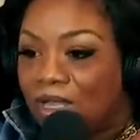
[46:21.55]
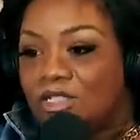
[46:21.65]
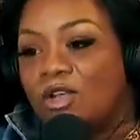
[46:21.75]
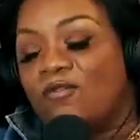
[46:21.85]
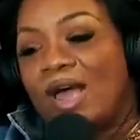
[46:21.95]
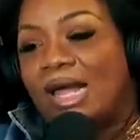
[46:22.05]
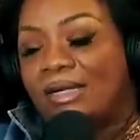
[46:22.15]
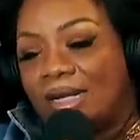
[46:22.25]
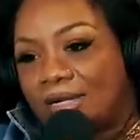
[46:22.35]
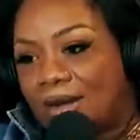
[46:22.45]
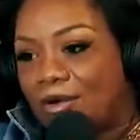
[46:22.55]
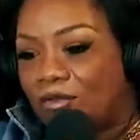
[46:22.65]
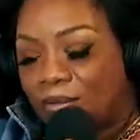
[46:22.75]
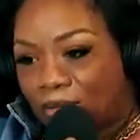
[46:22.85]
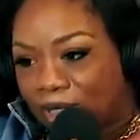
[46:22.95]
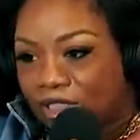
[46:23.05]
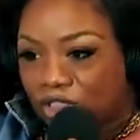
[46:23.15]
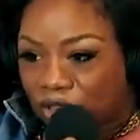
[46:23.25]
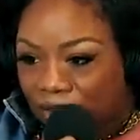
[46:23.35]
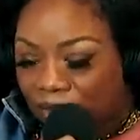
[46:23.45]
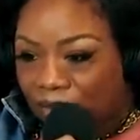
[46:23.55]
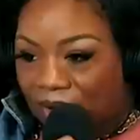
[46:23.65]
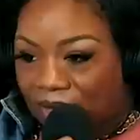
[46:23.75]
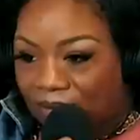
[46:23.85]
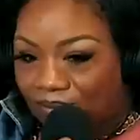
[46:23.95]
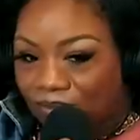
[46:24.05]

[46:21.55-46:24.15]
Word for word: So finally they come over and break the shit up, right?